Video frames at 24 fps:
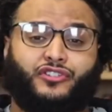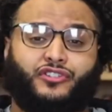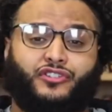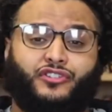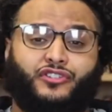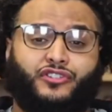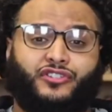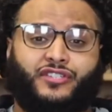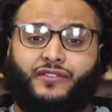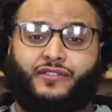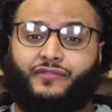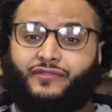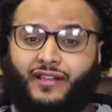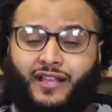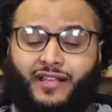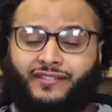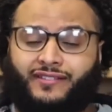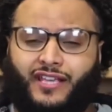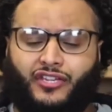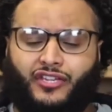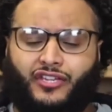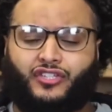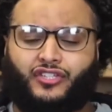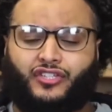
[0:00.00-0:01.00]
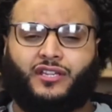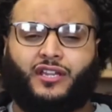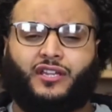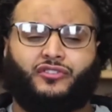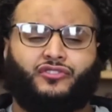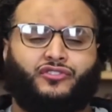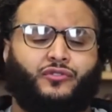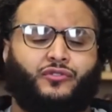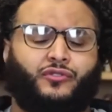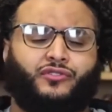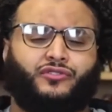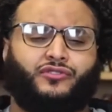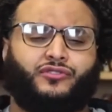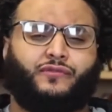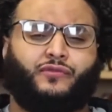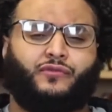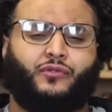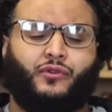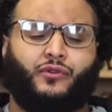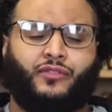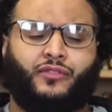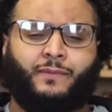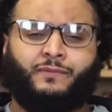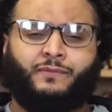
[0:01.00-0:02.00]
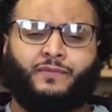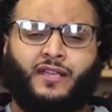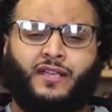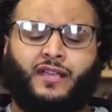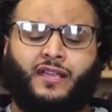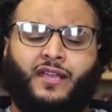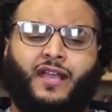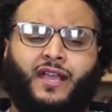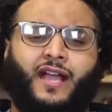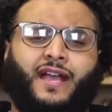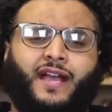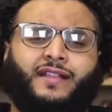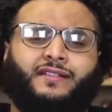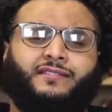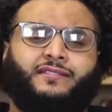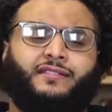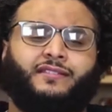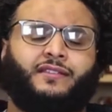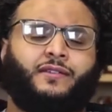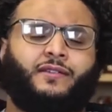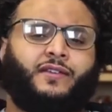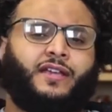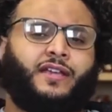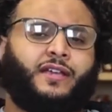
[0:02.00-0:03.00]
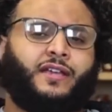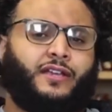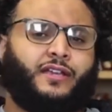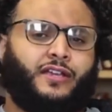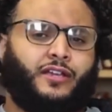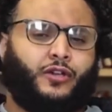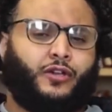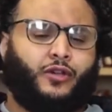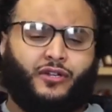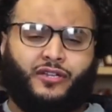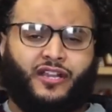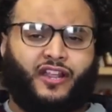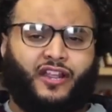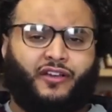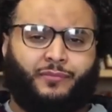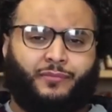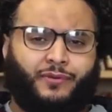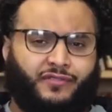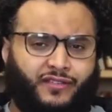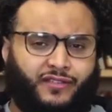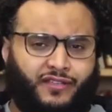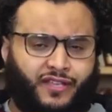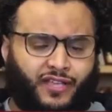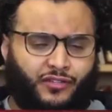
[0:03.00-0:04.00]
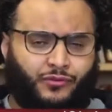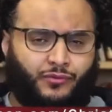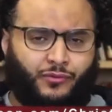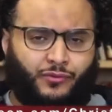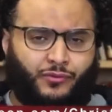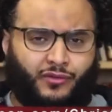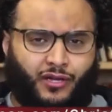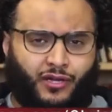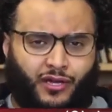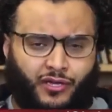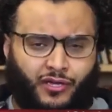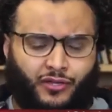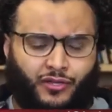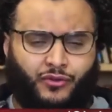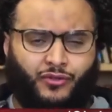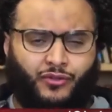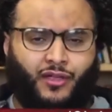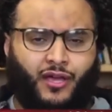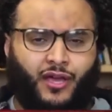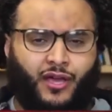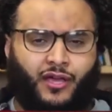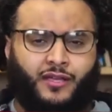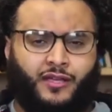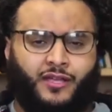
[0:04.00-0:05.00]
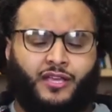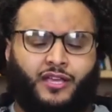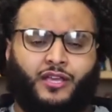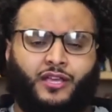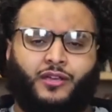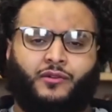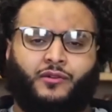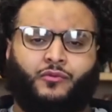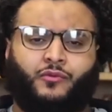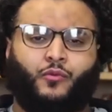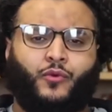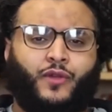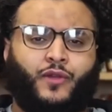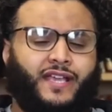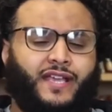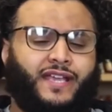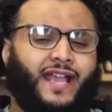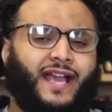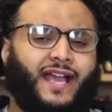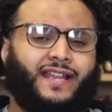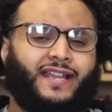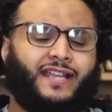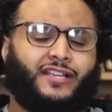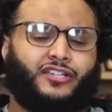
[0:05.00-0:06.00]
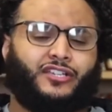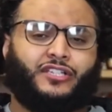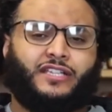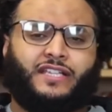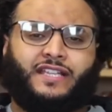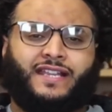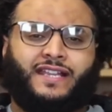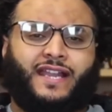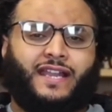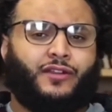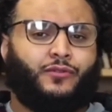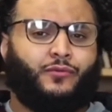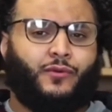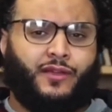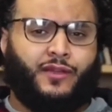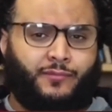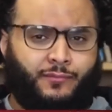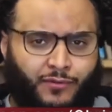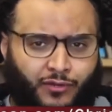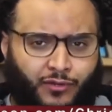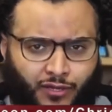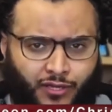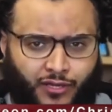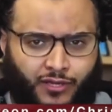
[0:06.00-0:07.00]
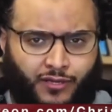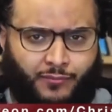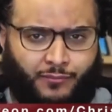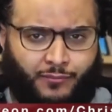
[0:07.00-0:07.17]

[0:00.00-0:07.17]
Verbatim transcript: Civilization and so on and so forth. And it couldn't have been the case, we would argue, that we can actually in any way be, uh,